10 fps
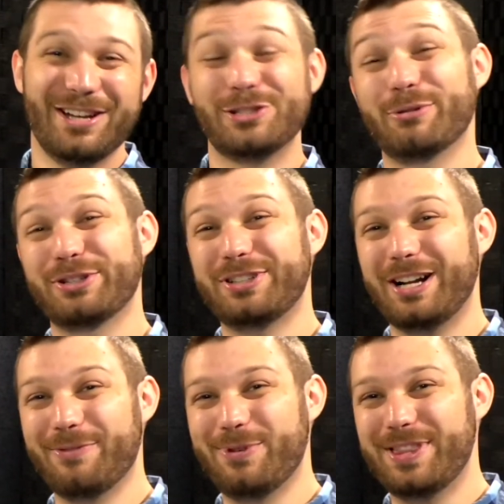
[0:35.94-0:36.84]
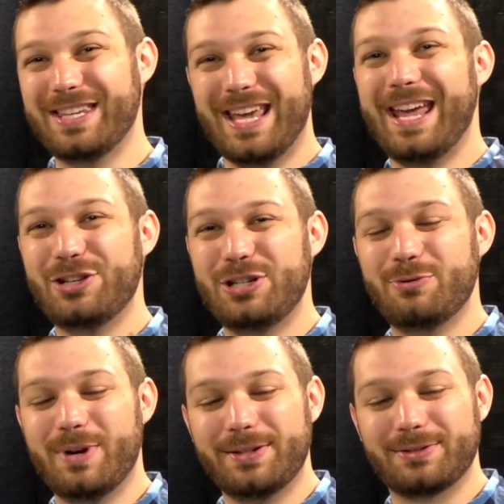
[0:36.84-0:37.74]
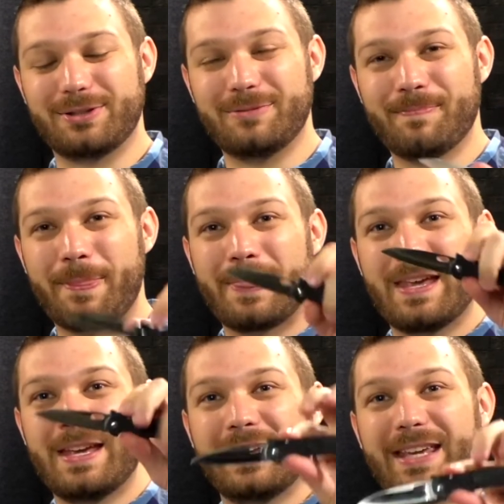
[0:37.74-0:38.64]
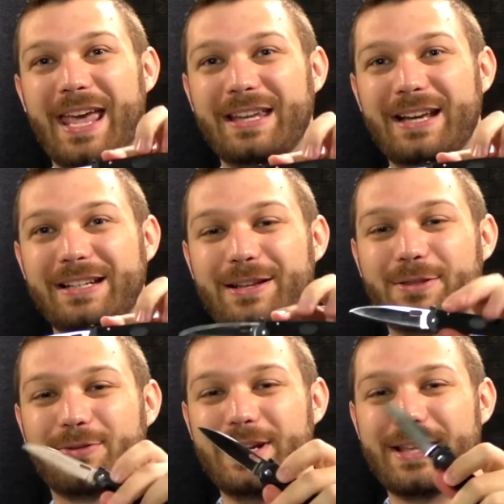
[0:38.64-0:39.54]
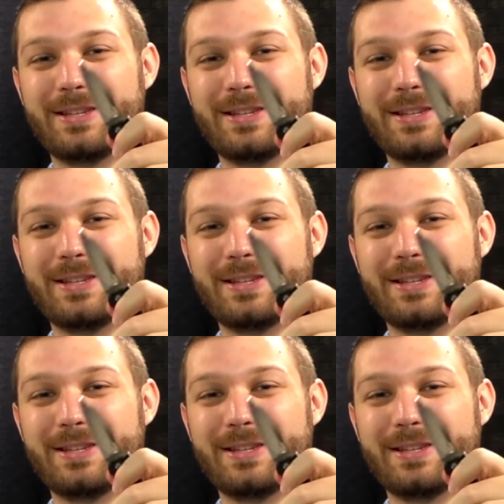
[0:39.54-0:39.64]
So we're going to start off with the A.G. Russell K93.